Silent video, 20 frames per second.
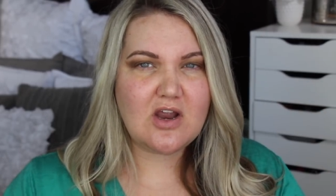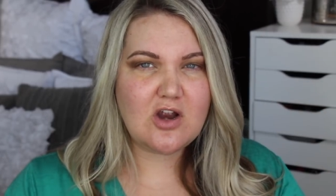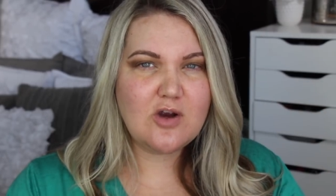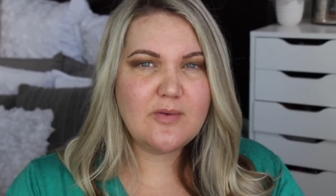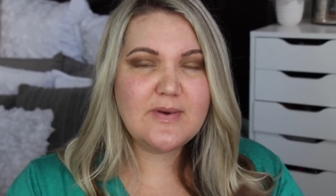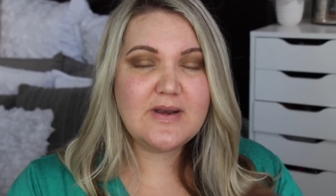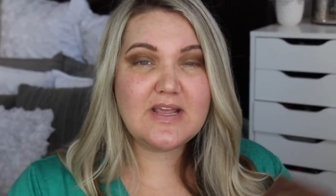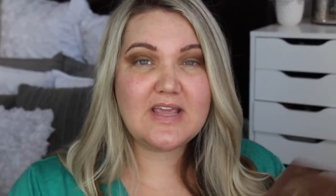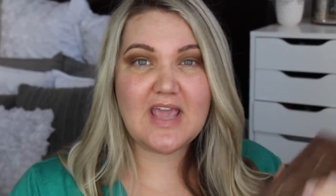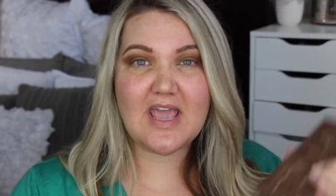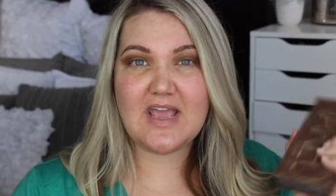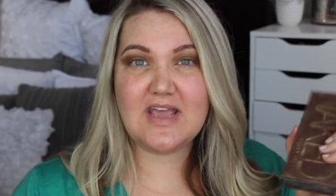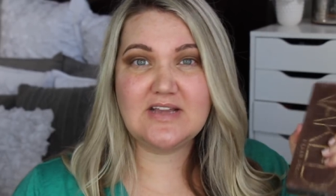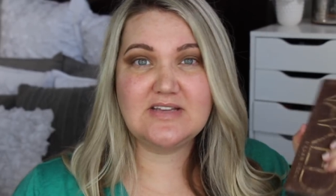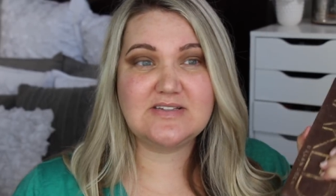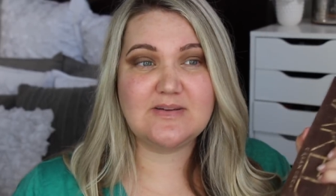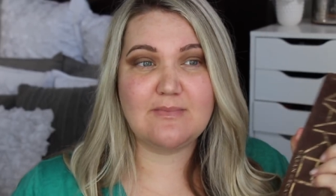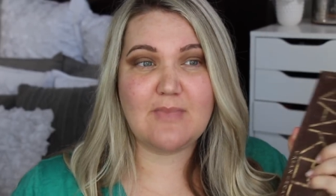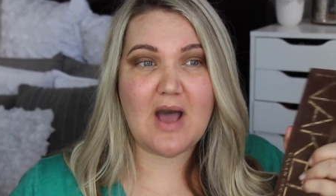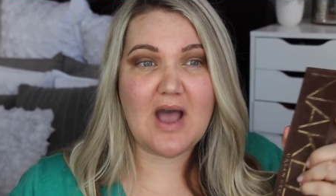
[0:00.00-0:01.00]
Urban
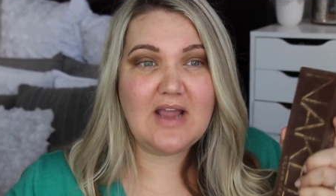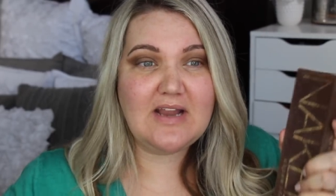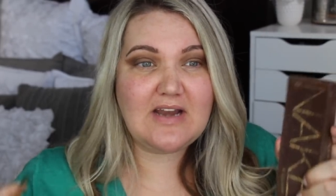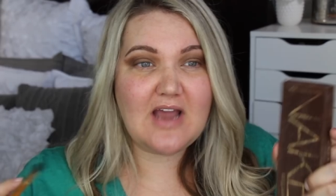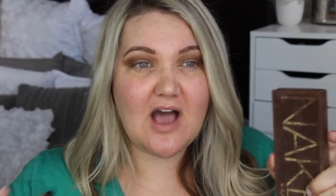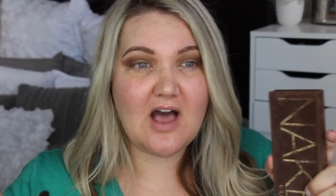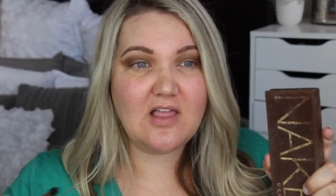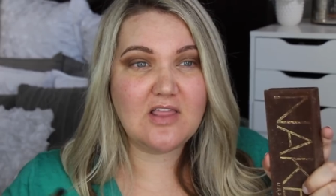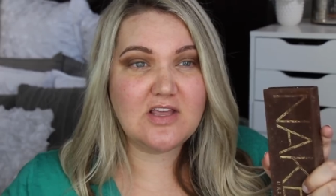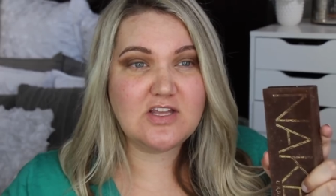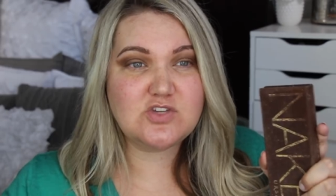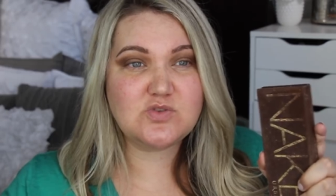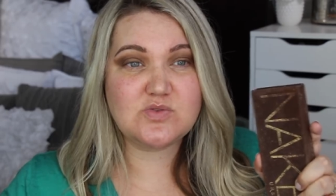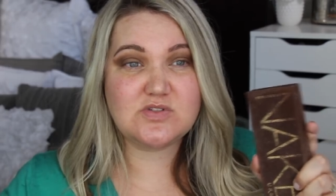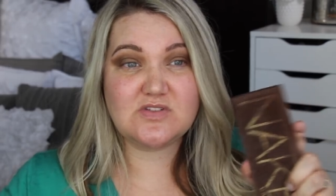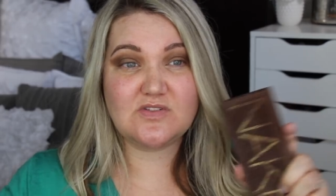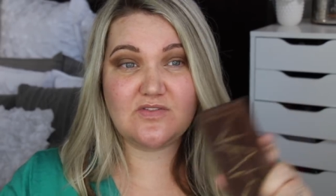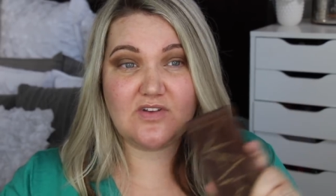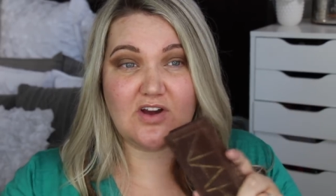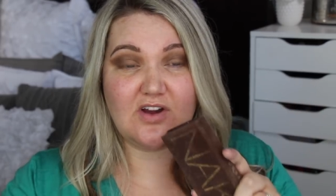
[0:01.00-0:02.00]
Decay, to my knowledge,
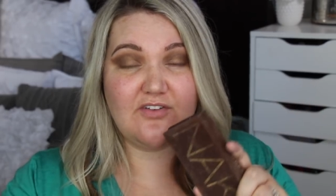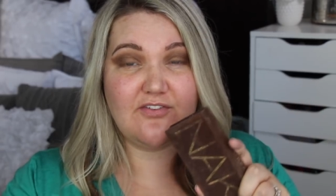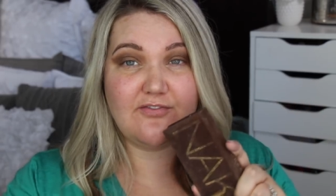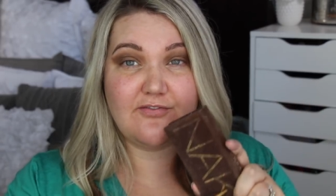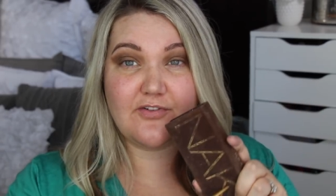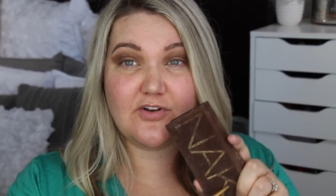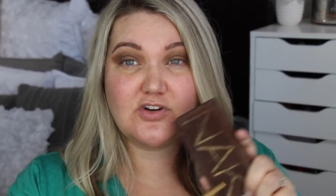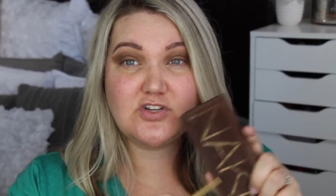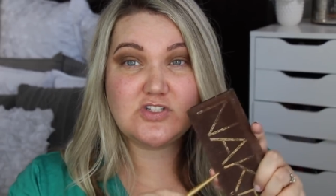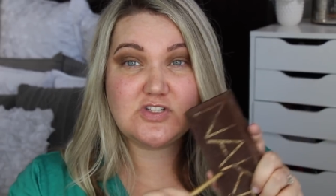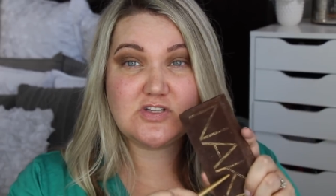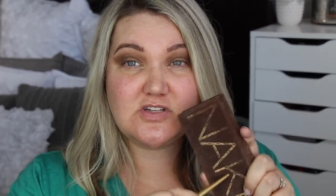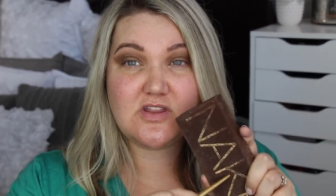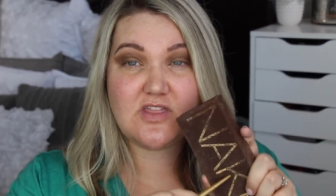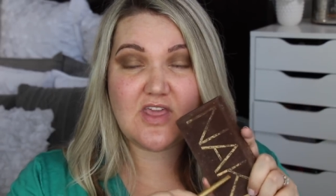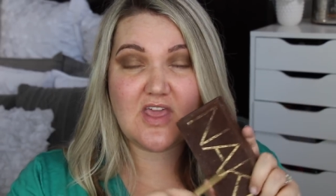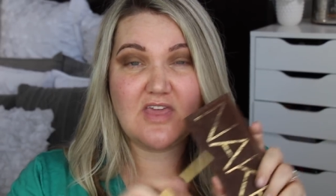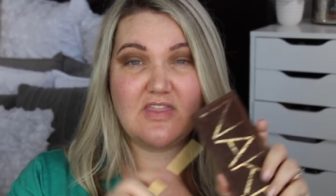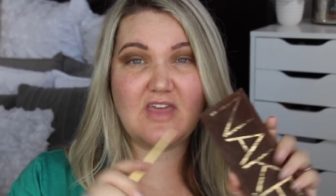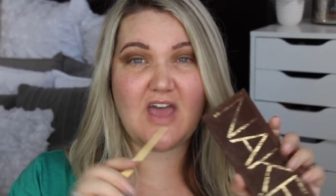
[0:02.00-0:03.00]
was the very first
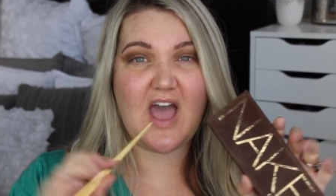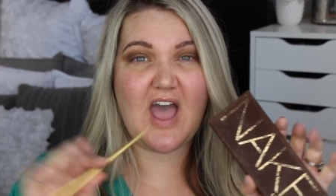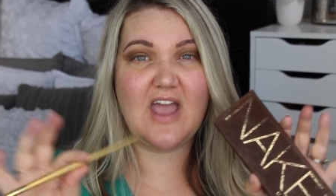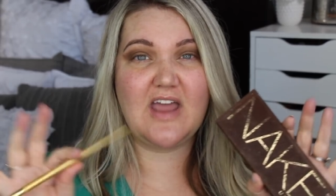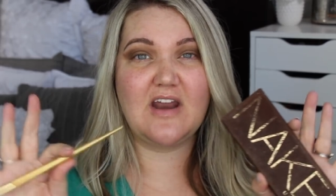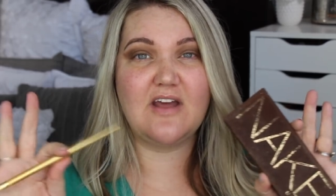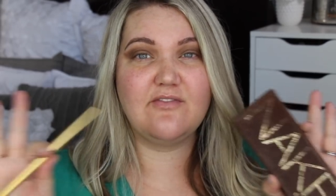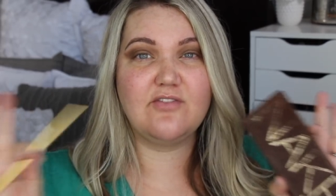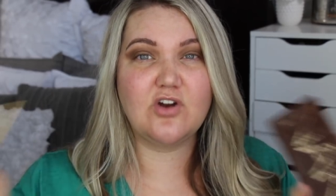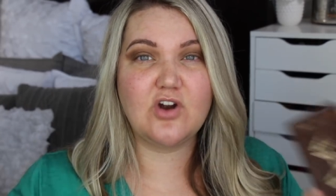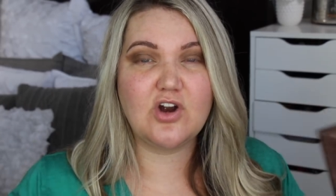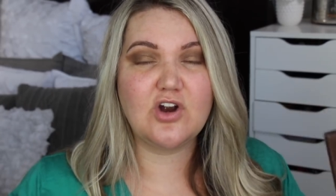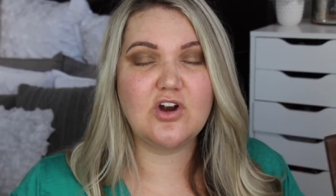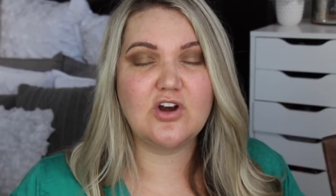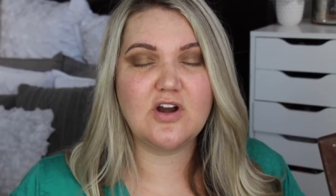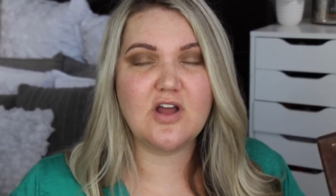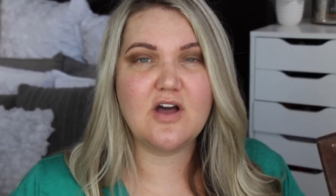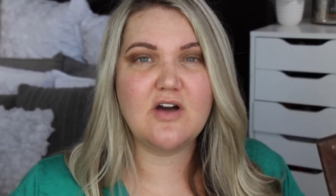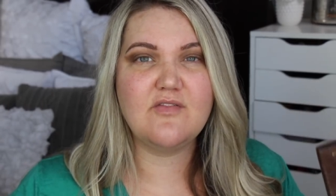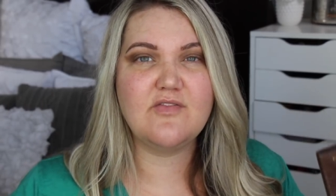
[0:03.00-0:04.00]
thing that I had ever
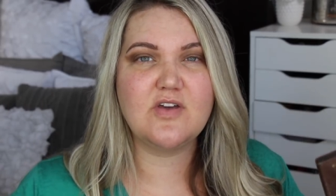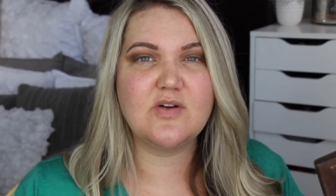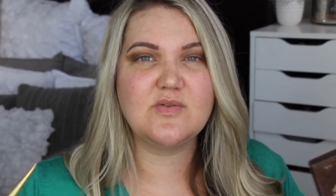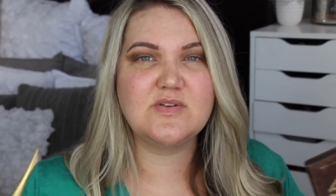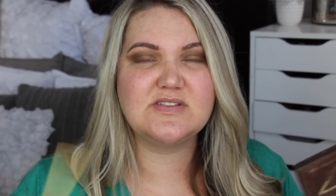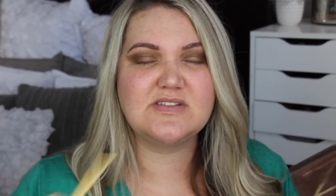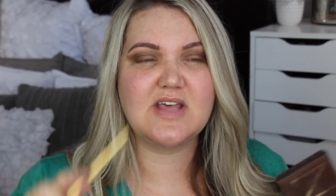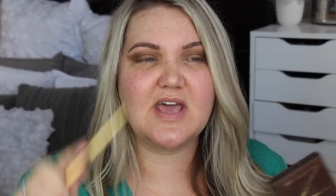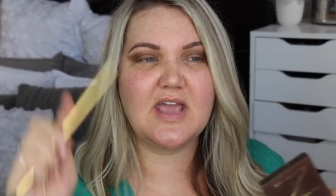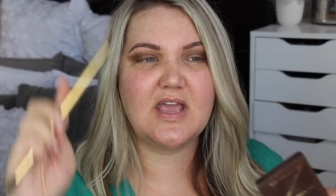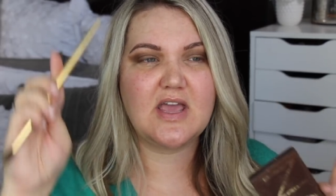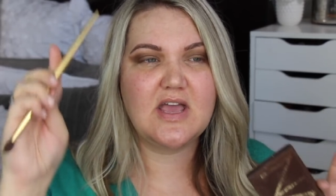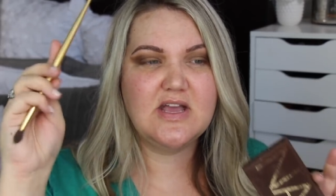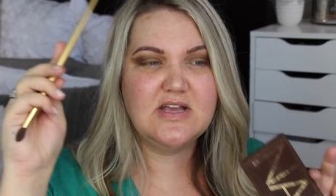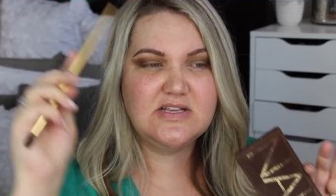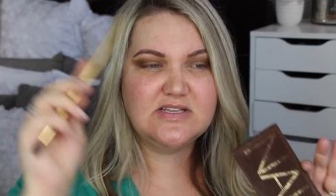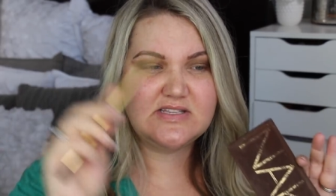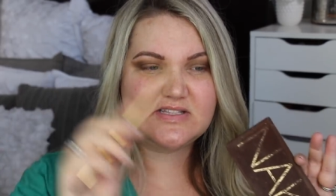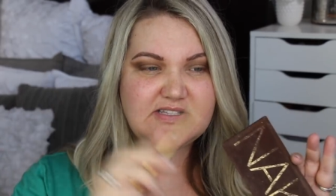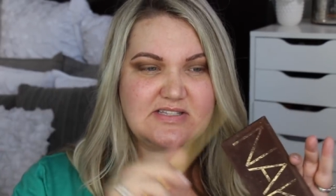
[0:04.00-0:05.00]
heard of that was like
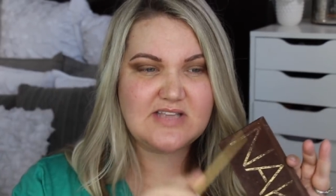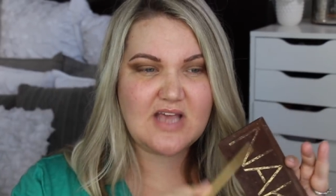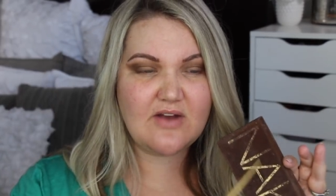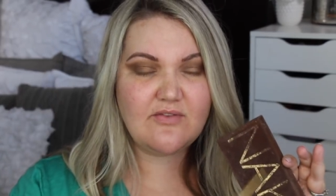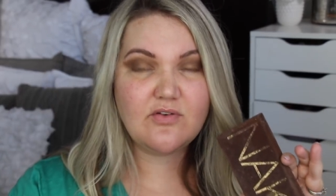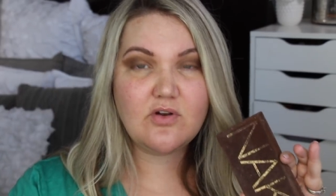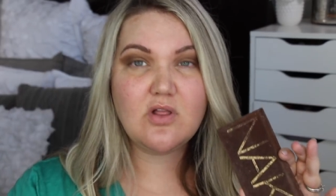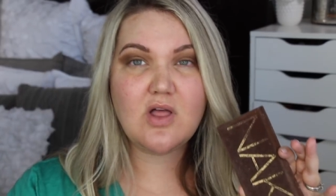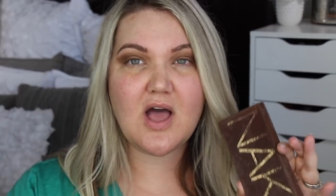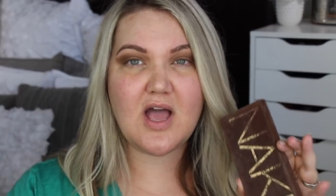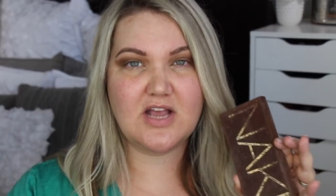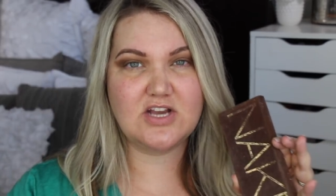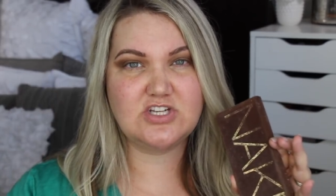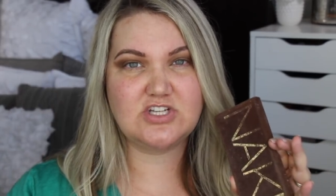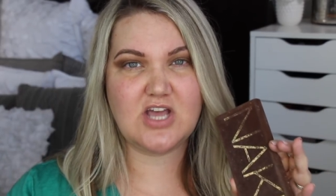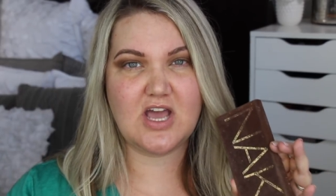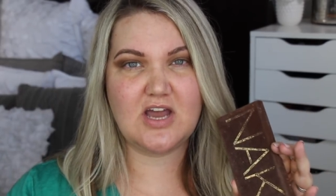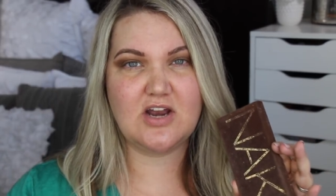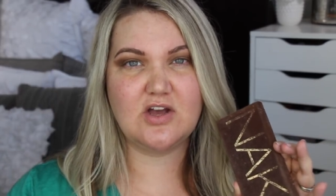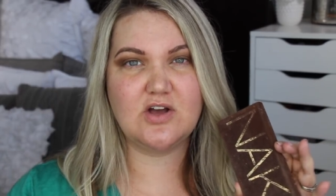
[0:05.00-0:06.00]
several
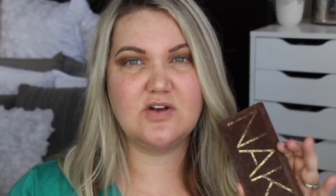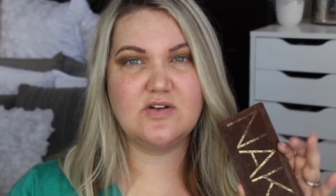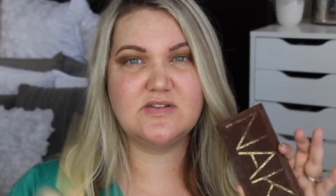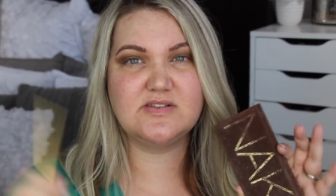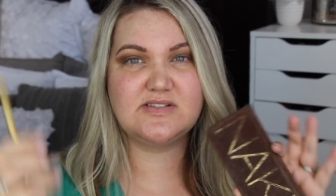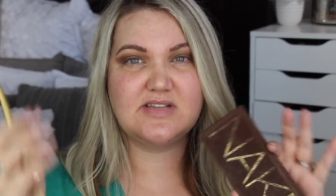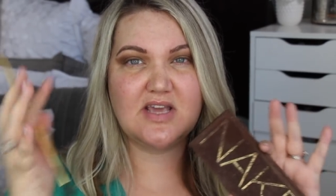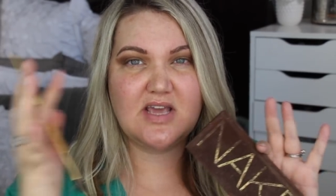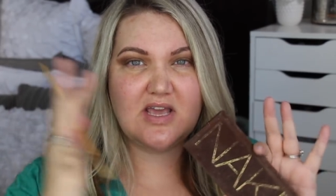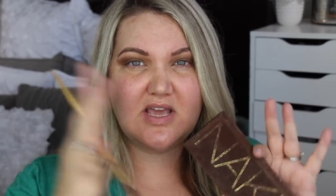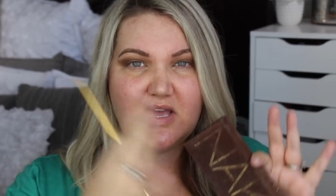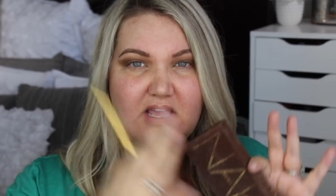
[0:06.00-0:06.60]
eyeshadows